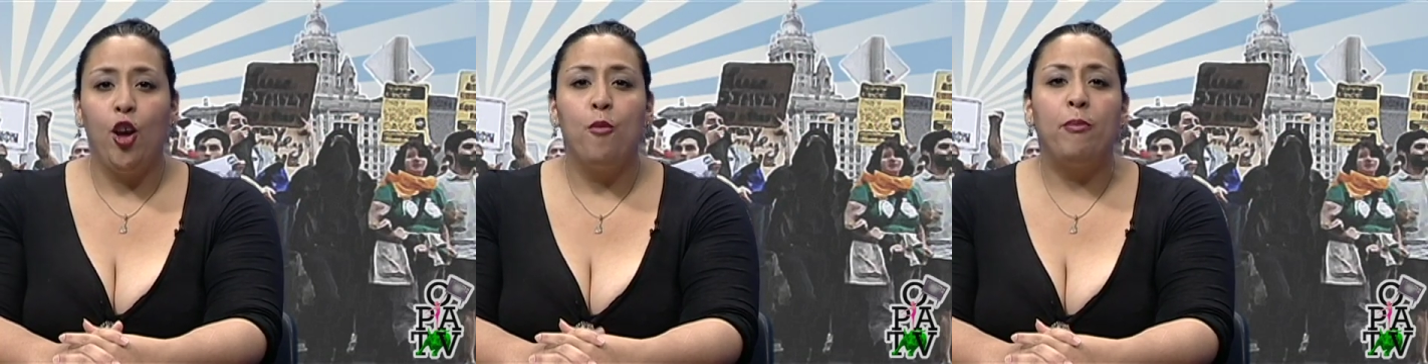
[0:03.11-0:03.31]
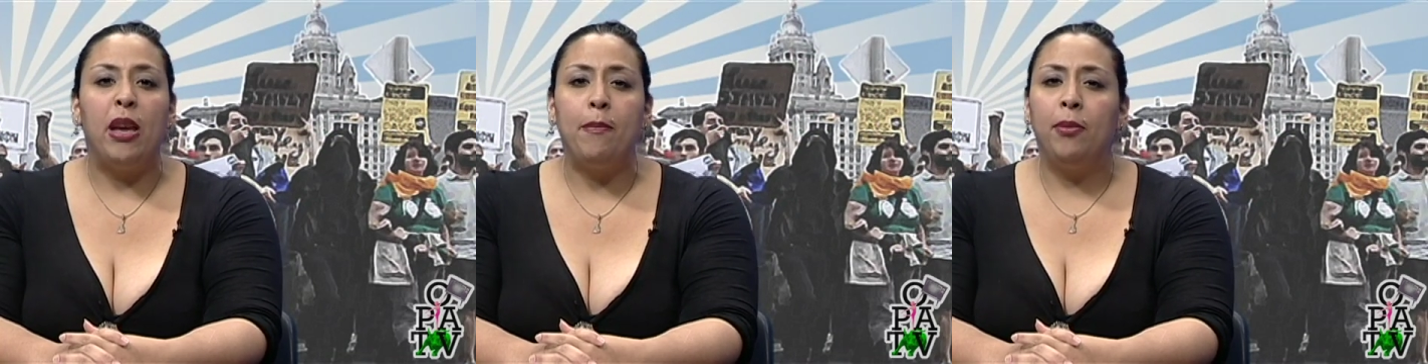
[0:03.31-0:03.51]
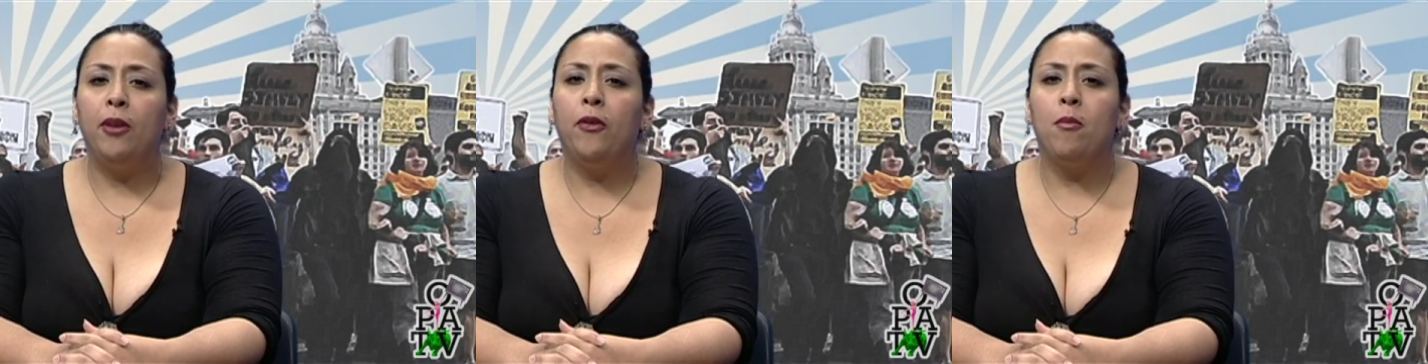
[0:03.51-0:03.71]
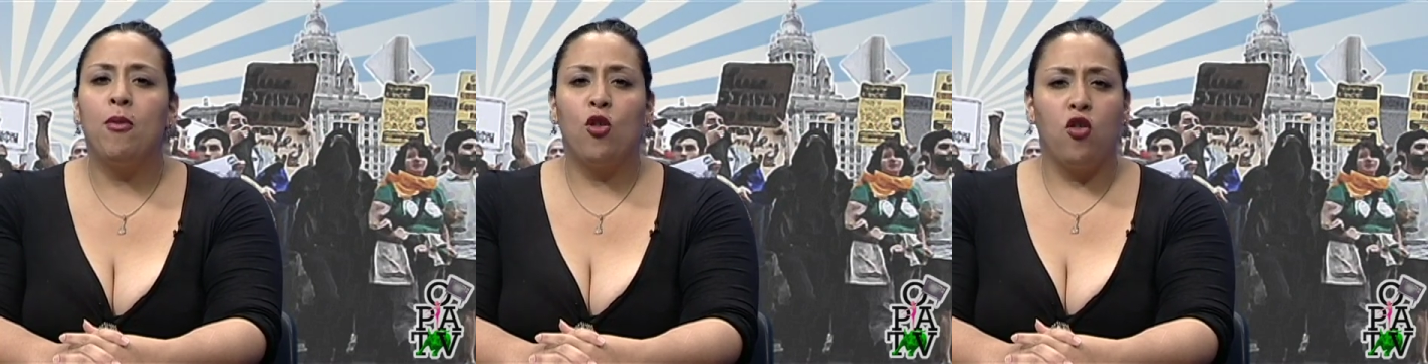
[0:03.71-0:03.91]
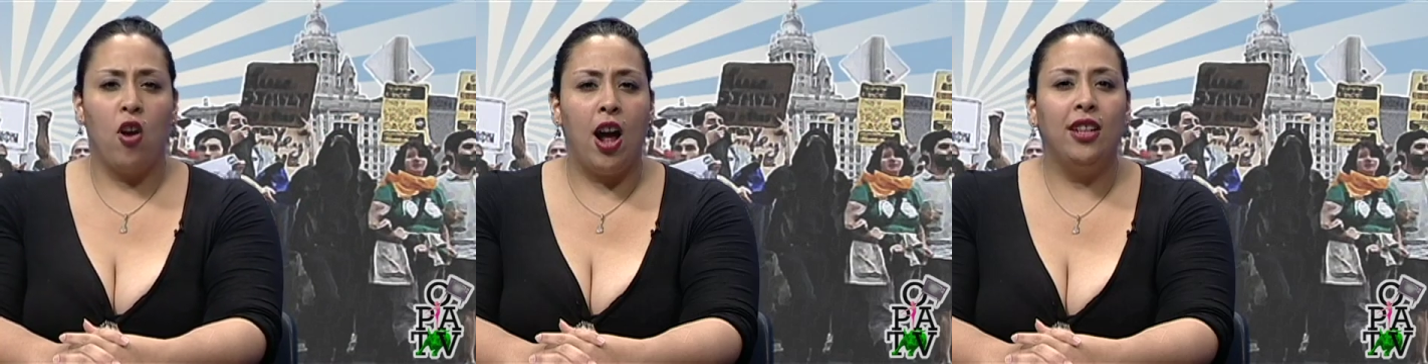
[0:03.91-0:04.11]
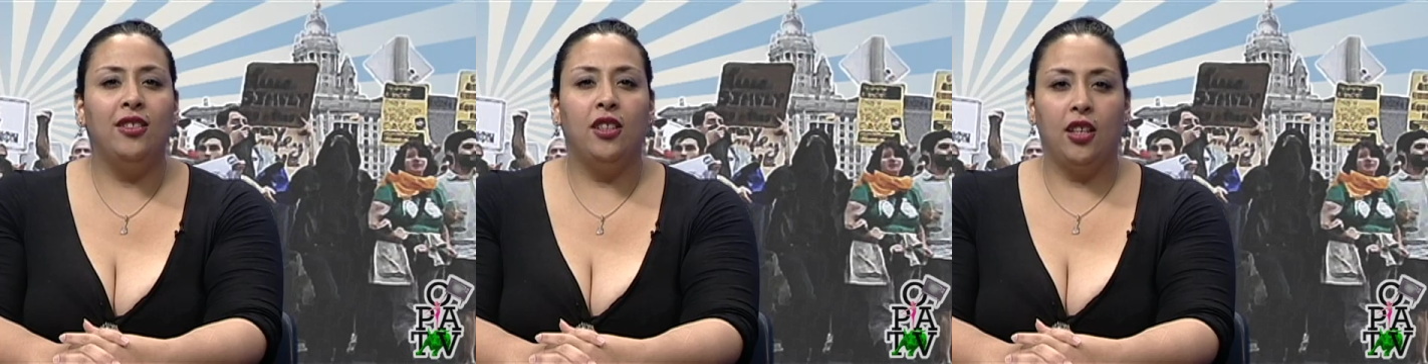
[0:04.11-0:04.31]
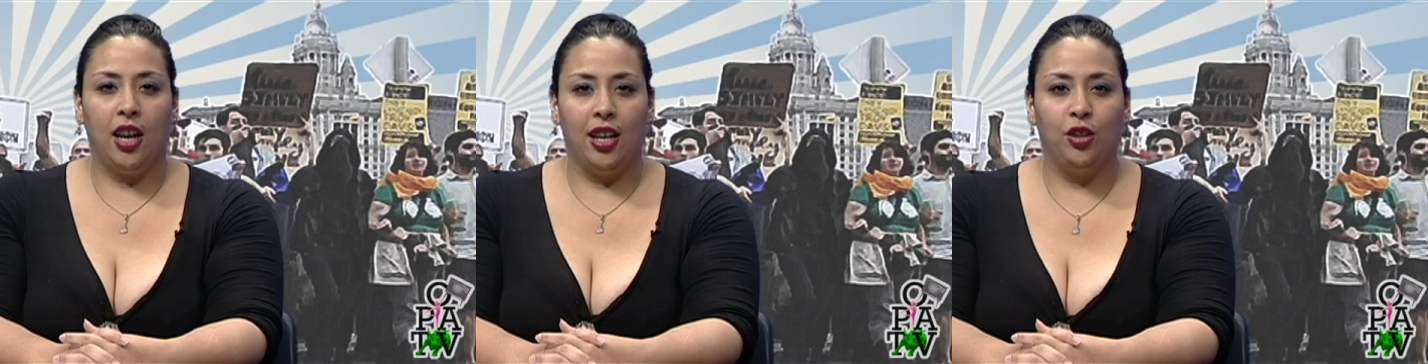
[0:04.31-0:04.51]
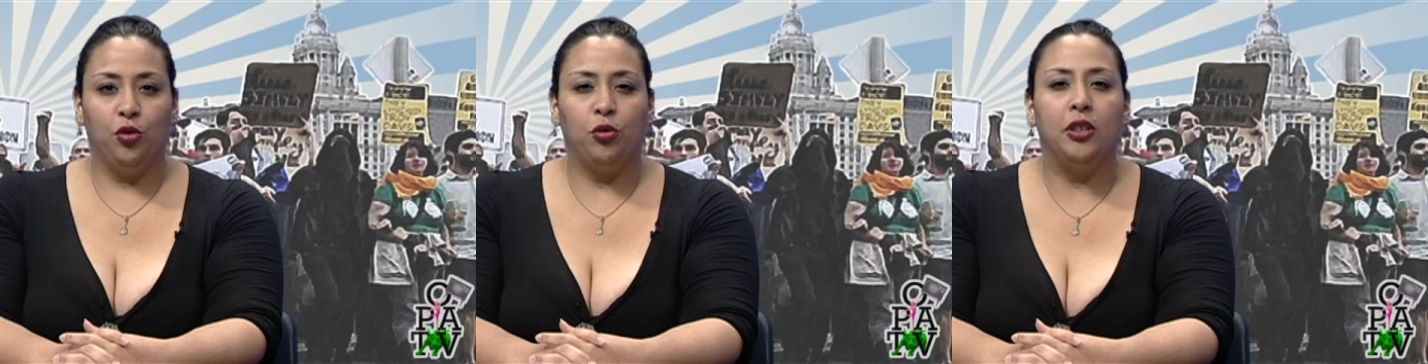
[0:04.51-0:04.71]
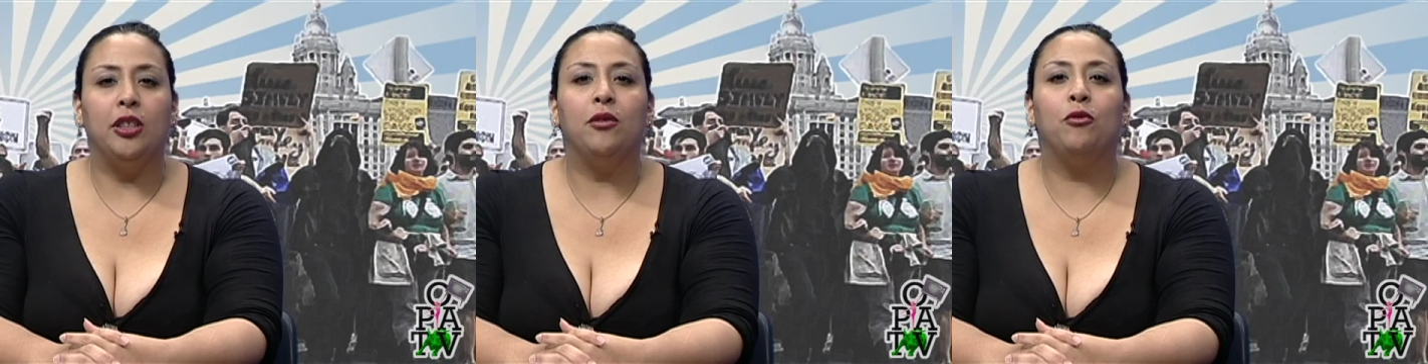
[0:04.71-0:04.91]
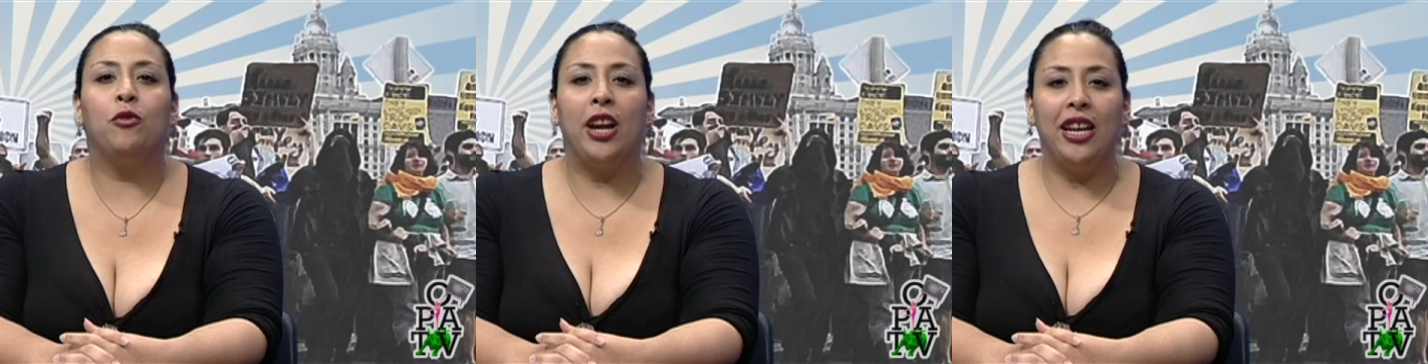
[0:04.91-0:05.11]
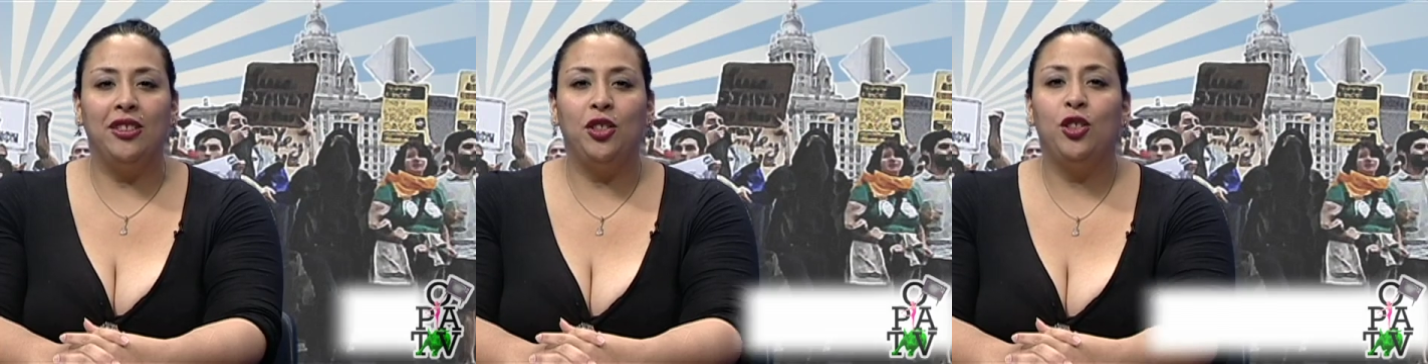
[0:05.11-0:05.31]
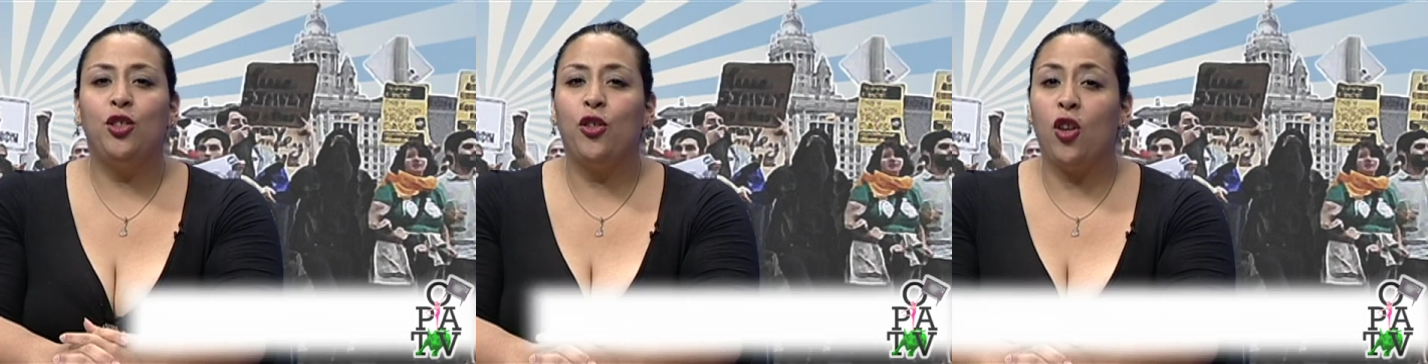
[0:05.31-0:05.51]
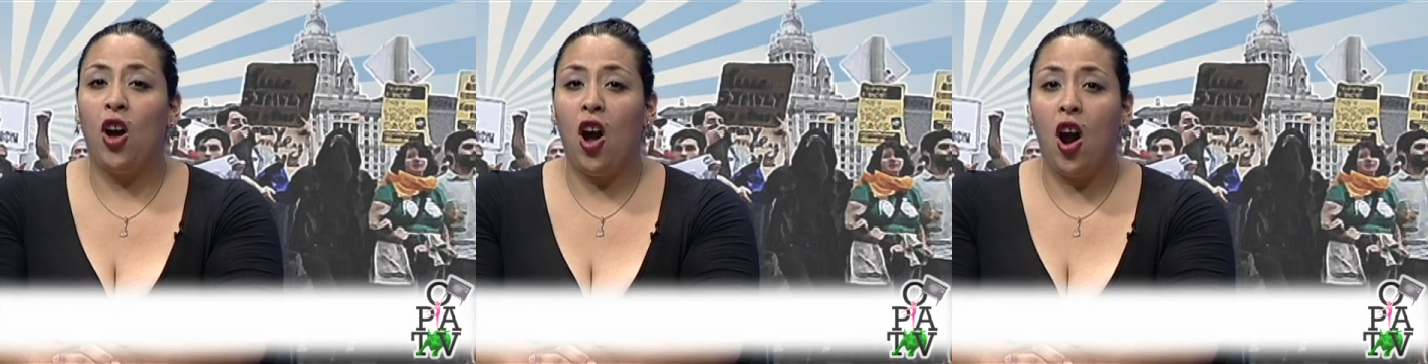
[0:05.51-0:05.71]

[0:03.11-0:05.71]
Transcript: people from across the country raced to the